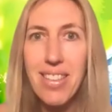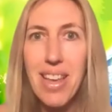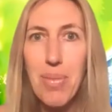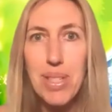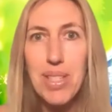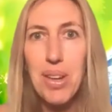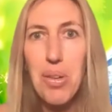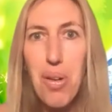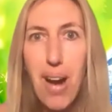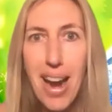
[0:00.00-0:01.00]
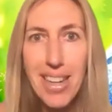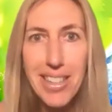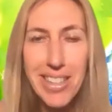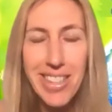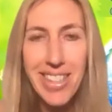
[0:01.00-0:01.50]
there was the
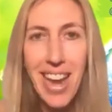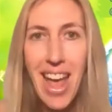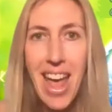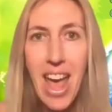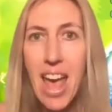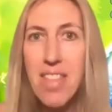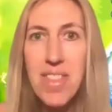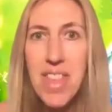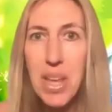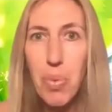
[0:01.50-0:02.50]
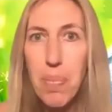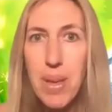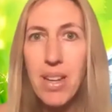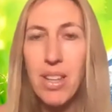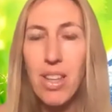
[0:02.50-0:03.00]
crash. And then it would be
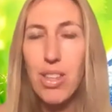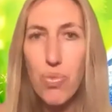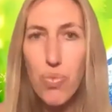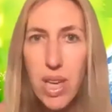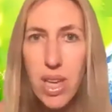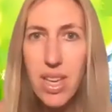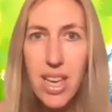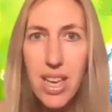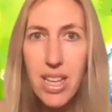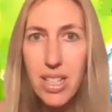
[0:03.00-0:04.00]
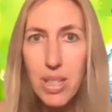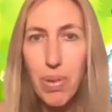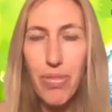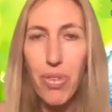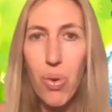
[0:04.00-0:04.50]
another 3 years
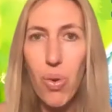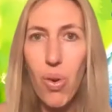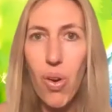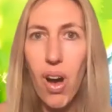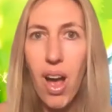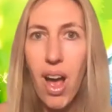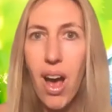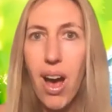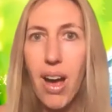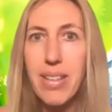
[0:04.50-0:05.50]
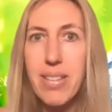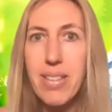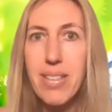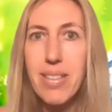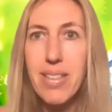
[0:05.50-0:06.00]
before I
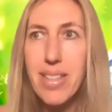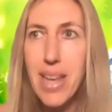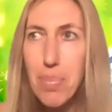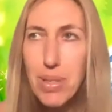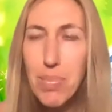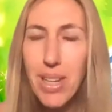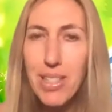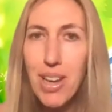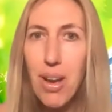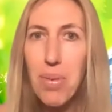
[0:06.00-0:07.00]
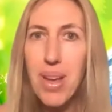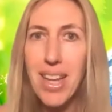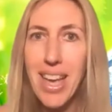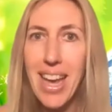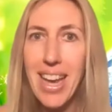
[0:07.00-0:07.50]
dipped my toe in
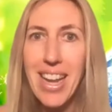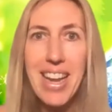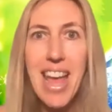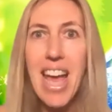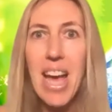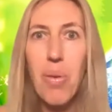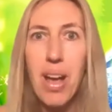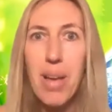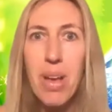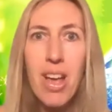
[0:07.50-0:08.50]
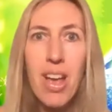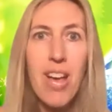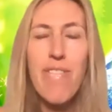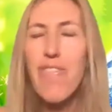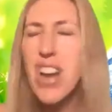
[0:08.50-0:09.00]
again. And now I am
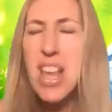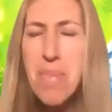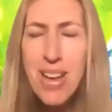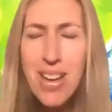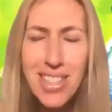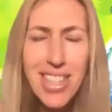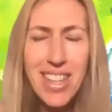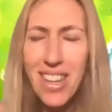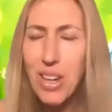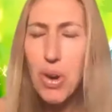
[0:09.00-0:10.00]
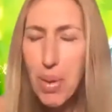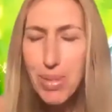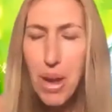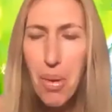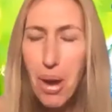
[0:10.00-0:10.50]
fully immersed in the
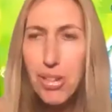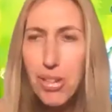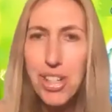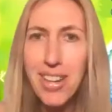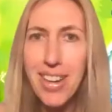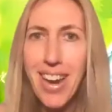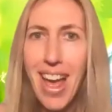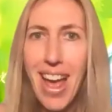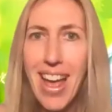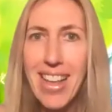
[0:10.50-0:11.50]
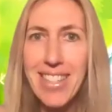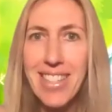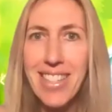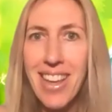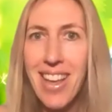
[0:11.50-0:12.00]
crypto ocean and